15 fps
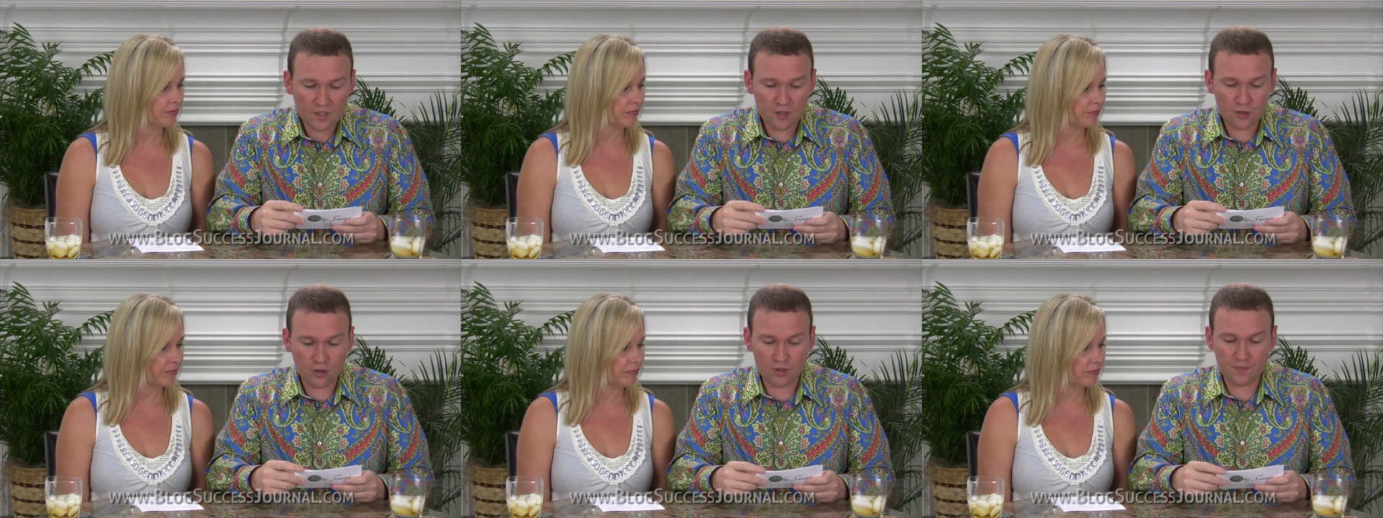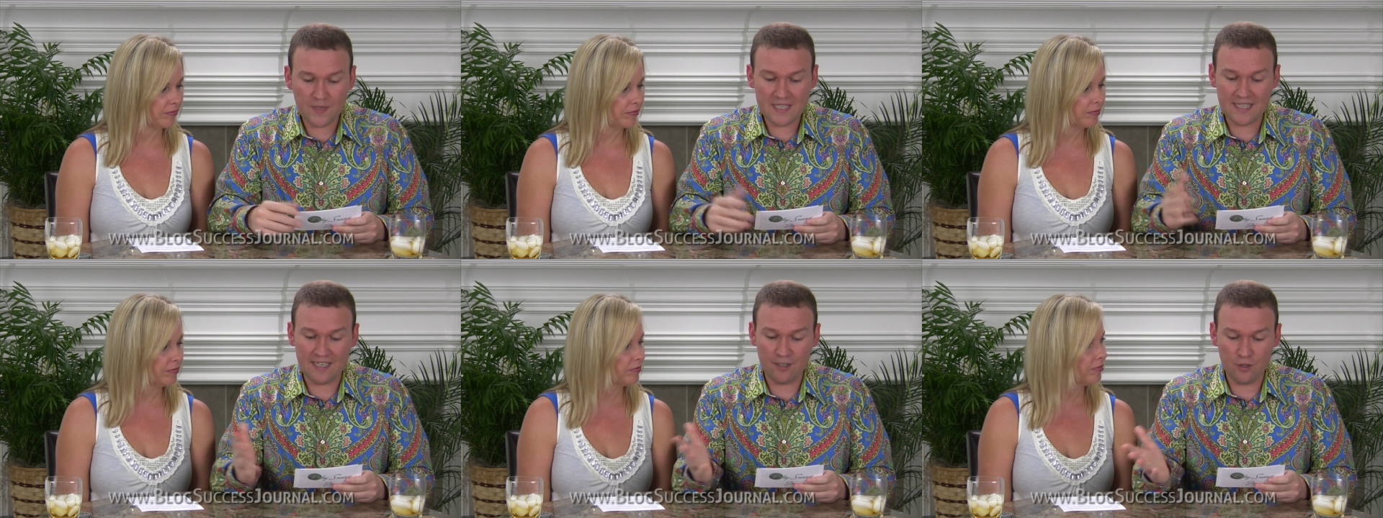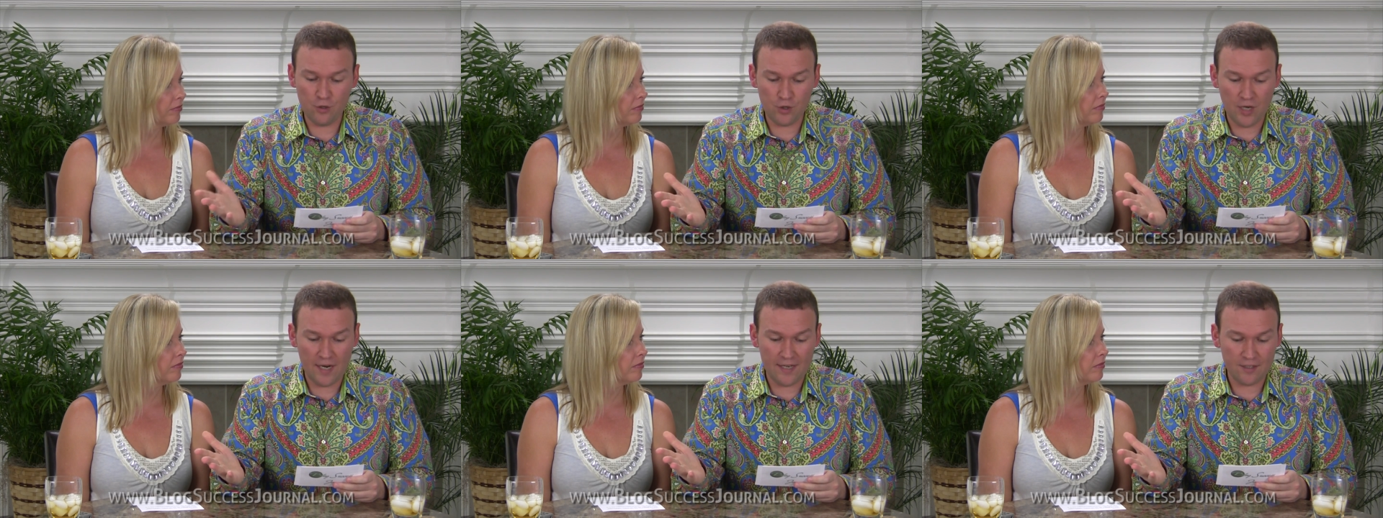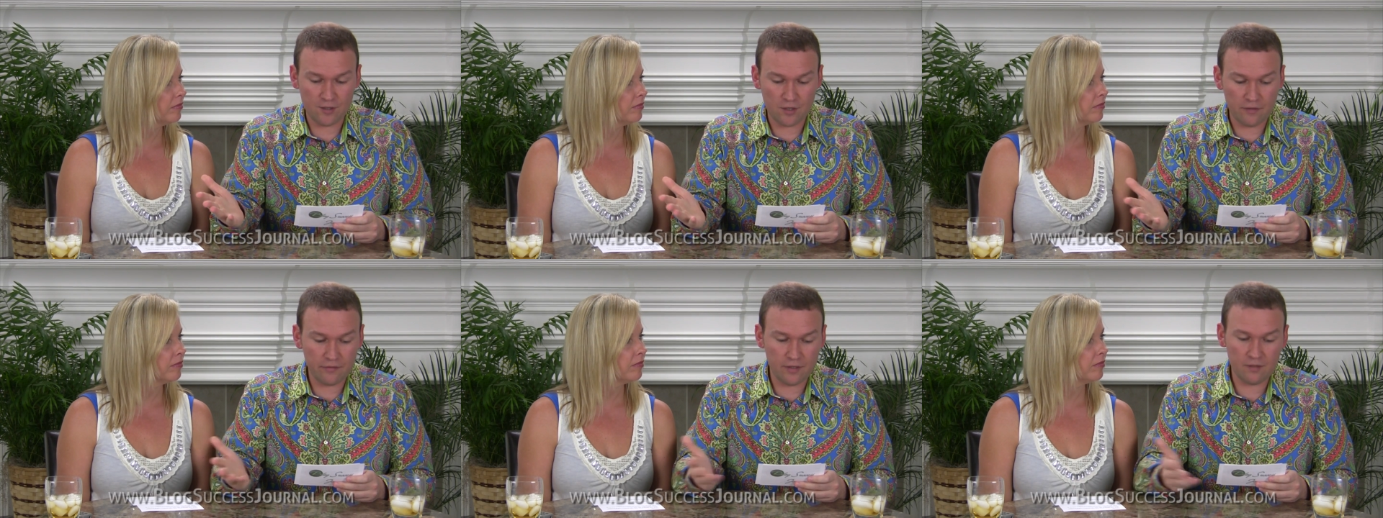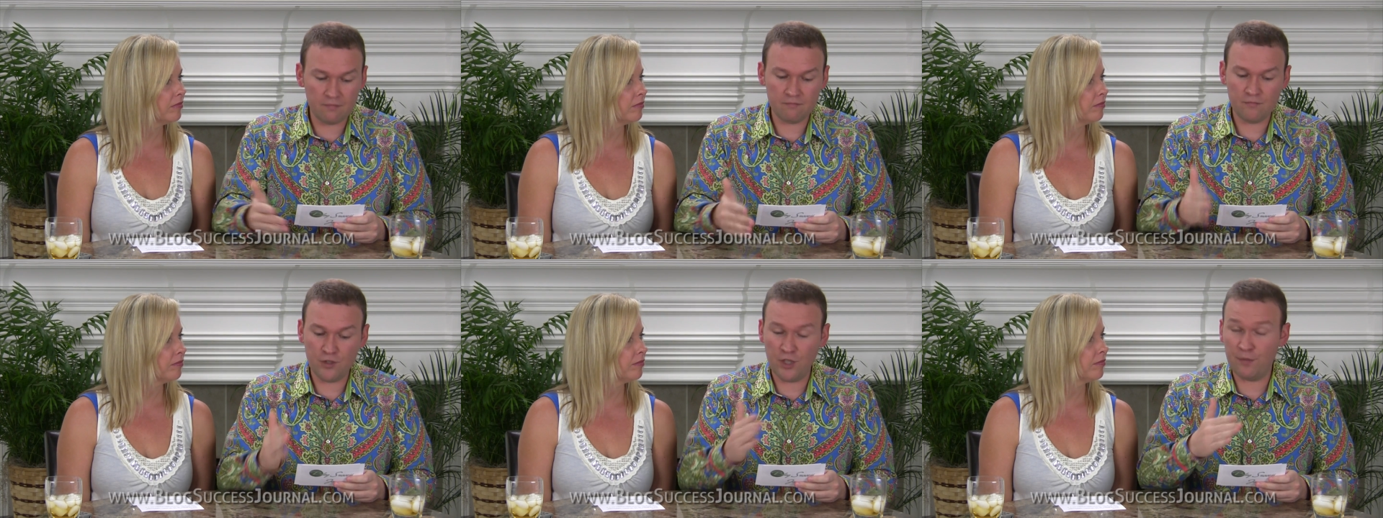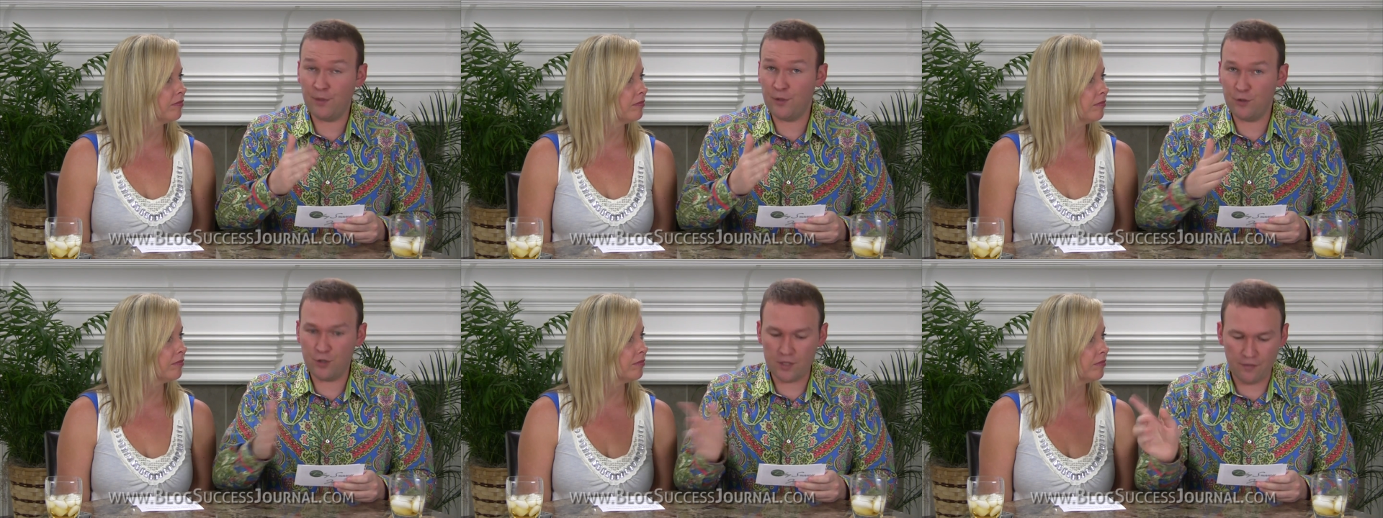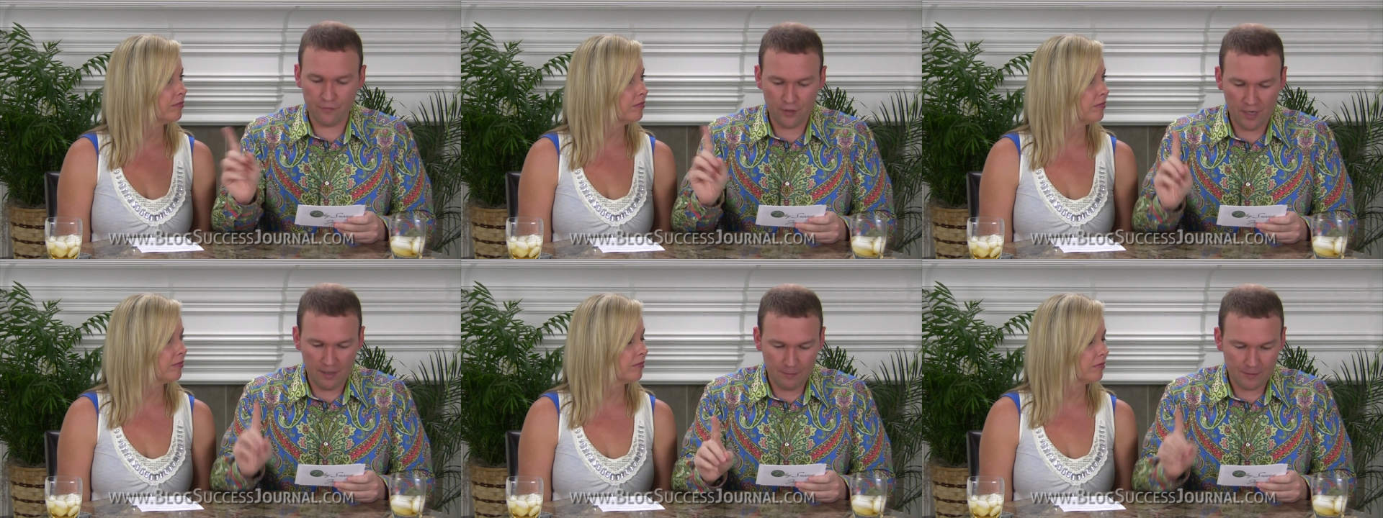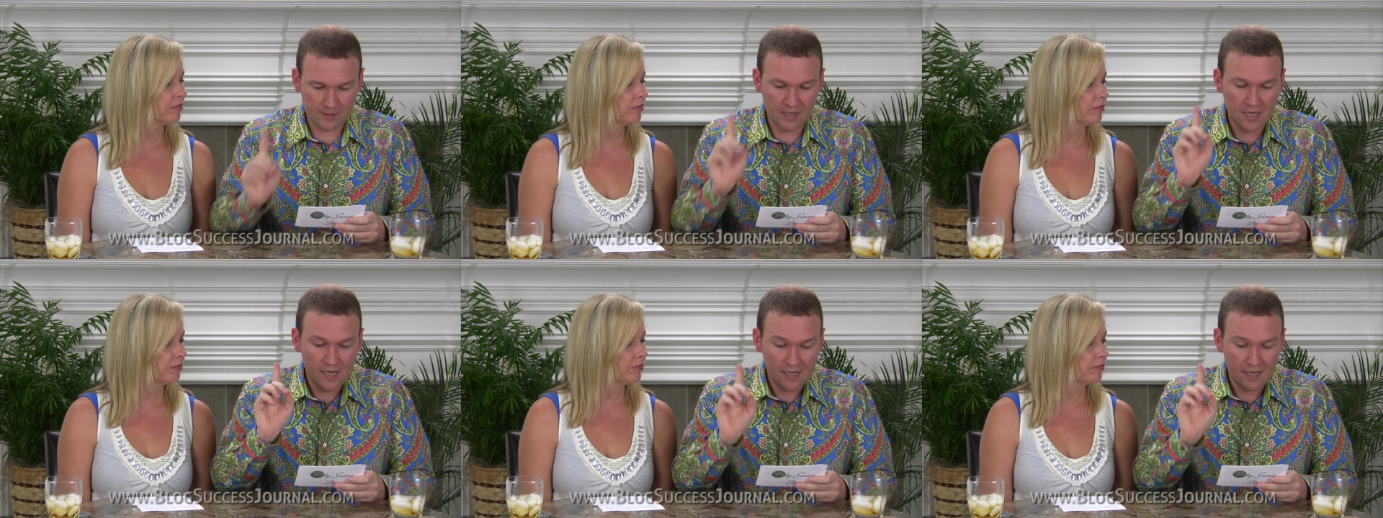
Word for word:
Speaker 1: so it's basically a huge high-end server shared between just a few neighbors.